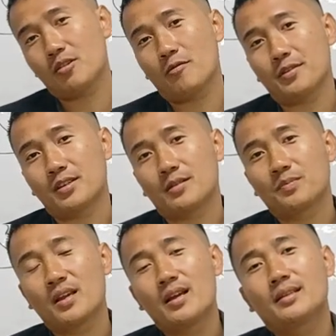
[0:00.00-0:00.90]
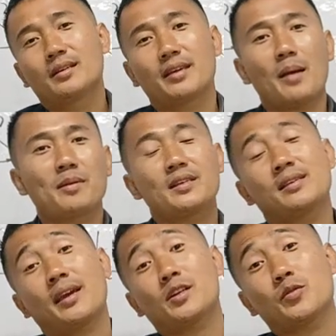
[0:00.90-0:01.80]
office. The Cabinet
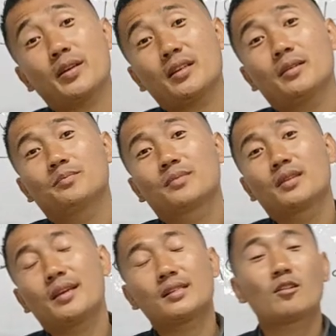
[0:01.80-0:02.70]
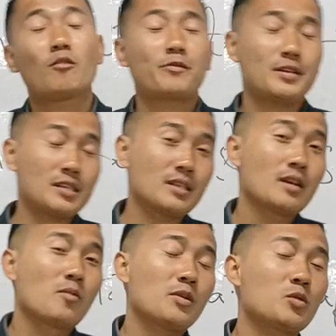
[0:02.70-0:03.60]
Secretariat is an office
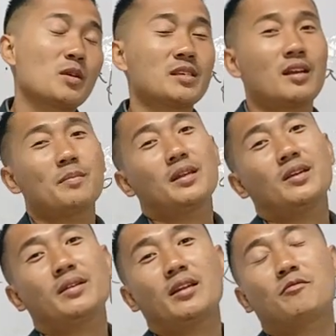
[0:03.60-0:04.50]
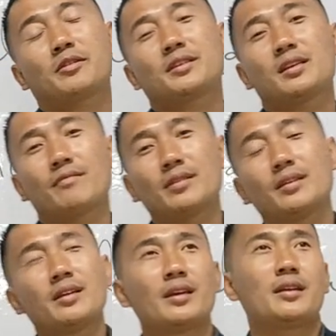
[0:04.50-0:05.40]
which was set up in the year
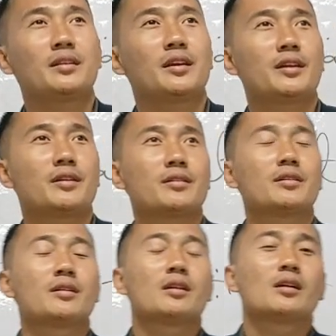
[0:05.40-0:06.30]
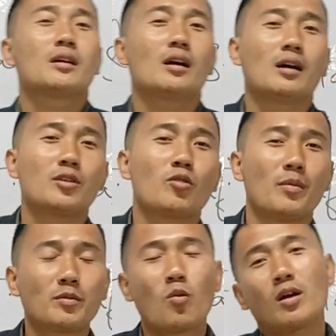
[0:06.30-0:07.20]
1947, and here you
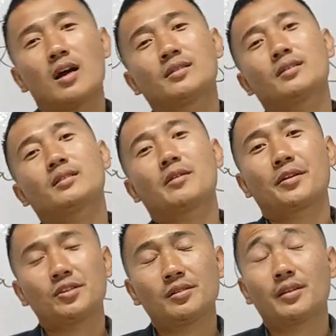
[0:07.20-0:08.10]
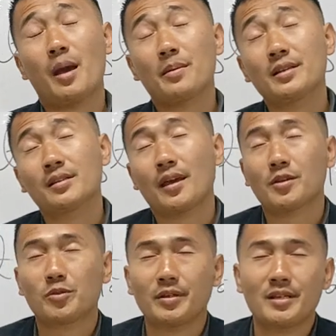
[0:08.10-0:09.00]
have to work under direction. The Cabinet
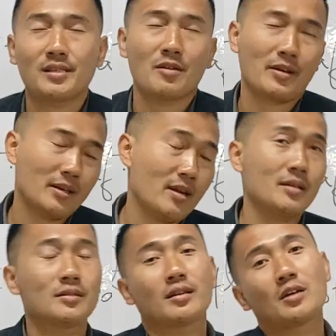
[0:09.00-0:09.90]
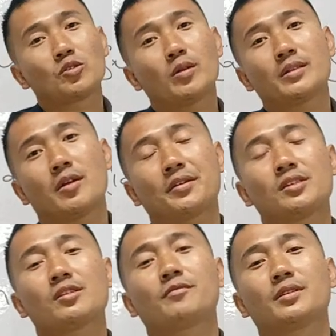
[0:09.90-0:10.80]
Secretariat is directly under the control and
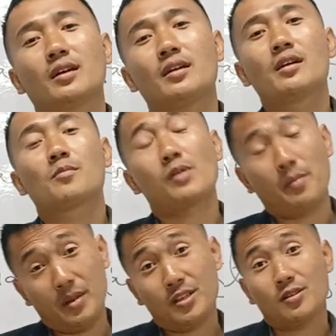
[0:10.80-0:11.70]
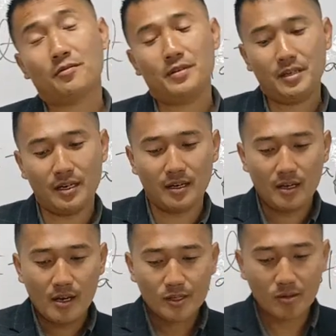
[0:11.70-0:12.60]
directions of the Prime Minister of India.
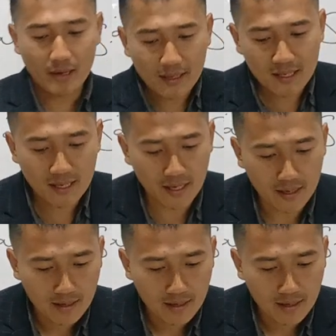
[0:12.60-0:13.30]
So let's see.